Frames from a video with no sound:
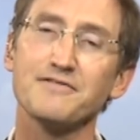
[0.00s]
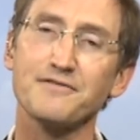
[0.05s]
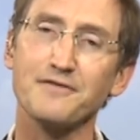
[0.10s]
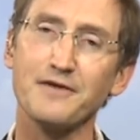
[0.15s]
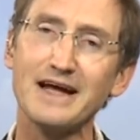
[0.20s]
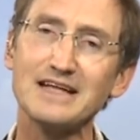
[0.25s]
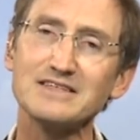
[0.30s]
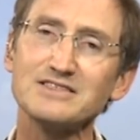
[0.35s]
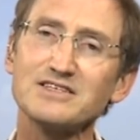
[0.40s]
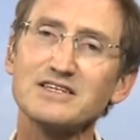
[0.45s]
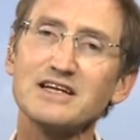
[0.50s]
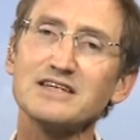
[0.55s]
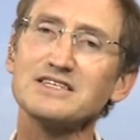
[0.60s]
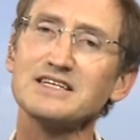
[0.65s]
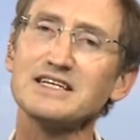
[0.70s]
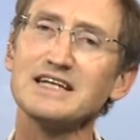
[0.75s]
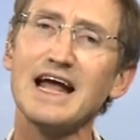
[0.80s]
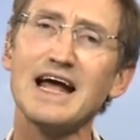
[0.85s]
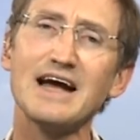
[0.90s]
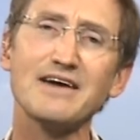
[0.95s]
France
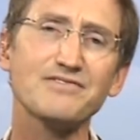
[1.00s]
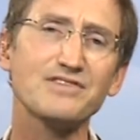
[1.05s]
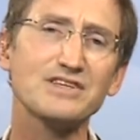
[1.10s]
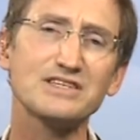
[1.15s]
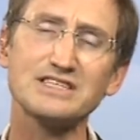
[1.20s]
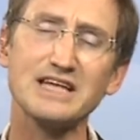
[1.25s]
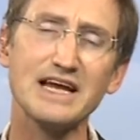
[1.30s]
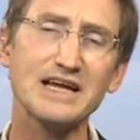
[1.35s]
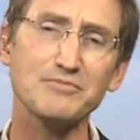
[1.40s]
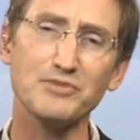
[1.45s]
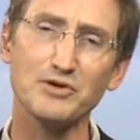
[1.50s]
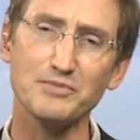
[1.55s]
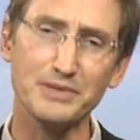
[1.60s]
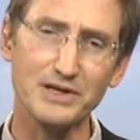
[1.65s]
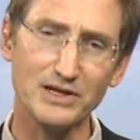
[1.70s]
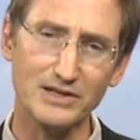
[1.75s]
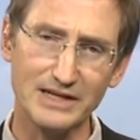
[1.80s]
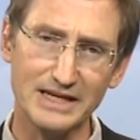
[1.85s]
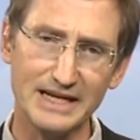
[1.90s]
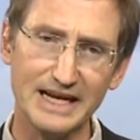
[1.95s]
doesn't have the same
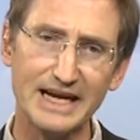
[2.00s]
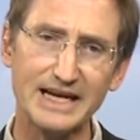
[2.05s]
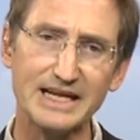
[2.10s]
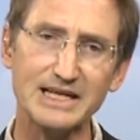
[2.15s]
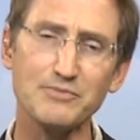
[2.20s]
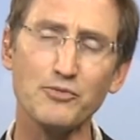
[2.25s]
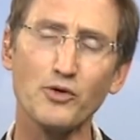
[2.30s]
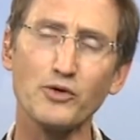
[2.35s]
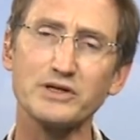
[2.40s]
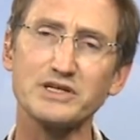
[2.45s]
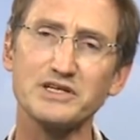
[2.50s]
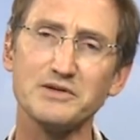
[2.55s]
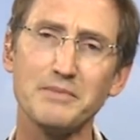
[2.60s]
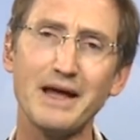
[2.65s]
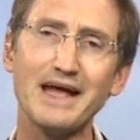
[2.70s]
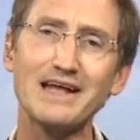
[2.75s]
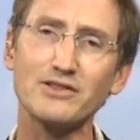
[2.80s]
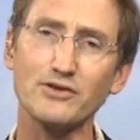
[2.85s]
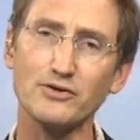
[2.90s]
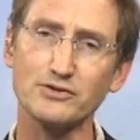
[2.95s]
ability anymore to
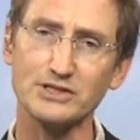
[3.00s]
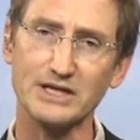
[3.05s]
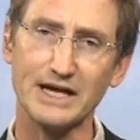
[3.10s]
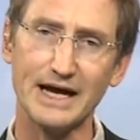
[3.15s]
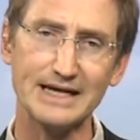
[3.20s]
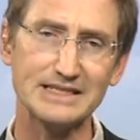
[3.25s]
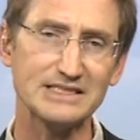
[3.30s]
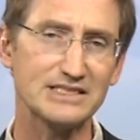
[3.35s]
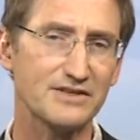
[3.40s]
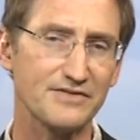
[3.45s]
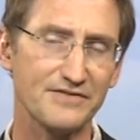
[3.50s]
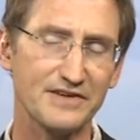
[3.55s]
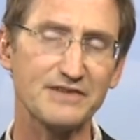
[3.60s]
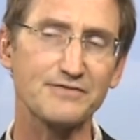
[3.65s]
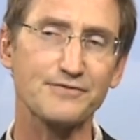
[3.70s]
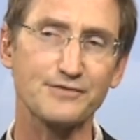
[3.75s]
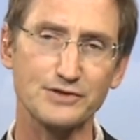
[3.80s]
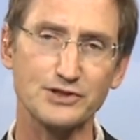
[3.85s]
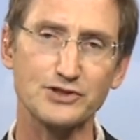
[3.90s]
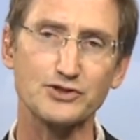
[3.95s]
make those kinds of
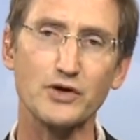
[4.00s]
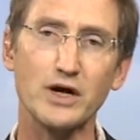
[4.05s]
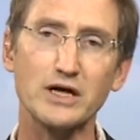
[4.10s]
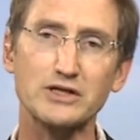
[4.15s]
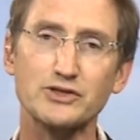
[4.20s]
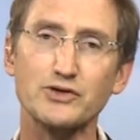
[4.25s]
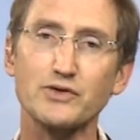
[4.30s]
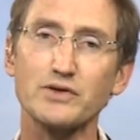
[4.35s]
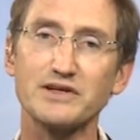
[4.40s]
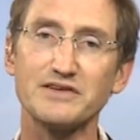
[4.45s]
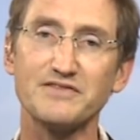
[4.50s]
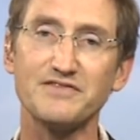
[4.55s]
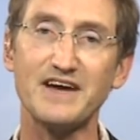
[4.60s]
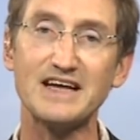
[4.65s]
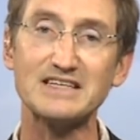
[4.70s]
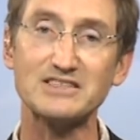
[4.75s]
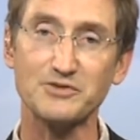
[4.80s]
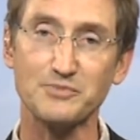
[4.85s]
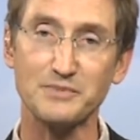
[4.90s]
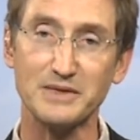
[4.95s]
infrastructural
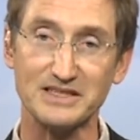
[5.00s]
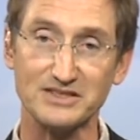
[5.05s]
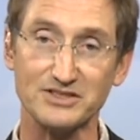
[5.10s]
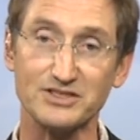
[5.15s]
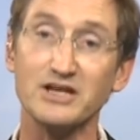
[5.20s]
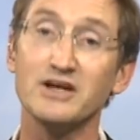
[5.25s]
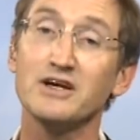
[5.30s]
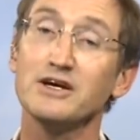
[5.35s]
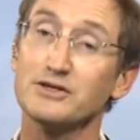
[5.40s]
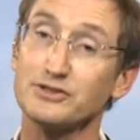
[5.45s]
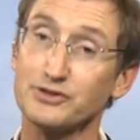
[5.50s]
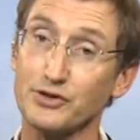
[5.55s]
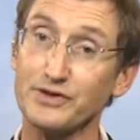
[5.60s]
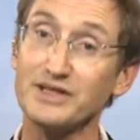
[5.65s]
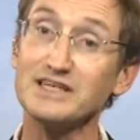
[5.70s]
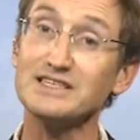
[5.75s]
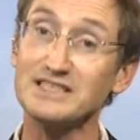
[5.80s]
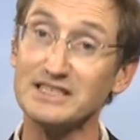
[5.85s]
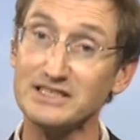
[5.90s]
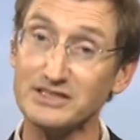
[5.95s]
investments. So
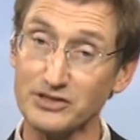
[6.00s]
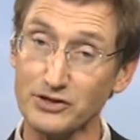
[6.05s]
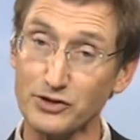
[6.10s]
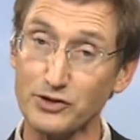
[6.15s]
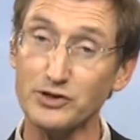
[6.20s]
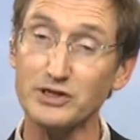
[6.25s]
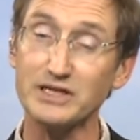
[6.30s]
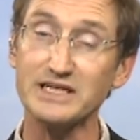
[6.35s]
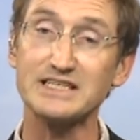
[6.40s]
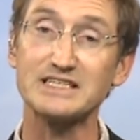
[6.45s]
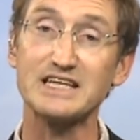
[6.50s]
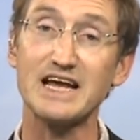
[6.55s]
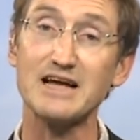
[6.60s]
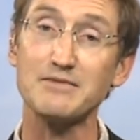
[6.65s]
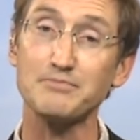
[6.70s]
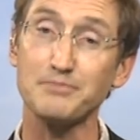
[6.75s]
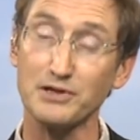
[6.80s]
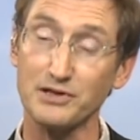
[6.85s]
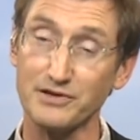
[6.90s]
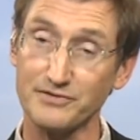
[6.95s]
this is a good
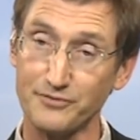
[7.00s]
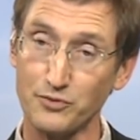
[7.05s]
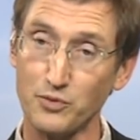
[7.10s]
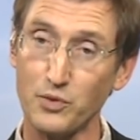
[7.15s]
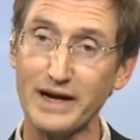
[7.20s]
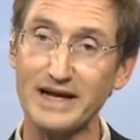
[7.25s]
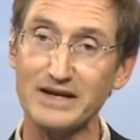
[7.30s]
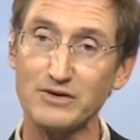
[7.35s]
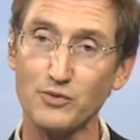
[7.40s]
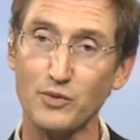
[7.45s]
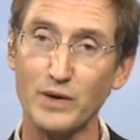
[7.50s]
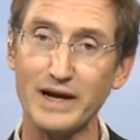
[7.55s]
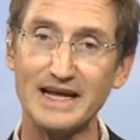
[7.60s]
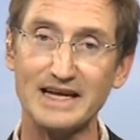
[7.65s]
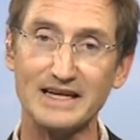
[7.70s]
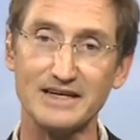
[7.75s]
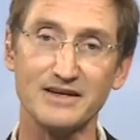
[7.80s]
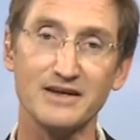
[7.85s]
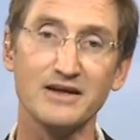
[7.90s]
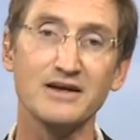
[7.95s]
example of
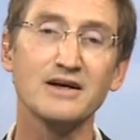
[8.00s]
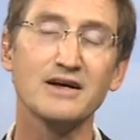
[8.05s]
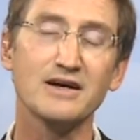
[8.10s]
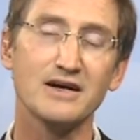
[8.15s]
win-win,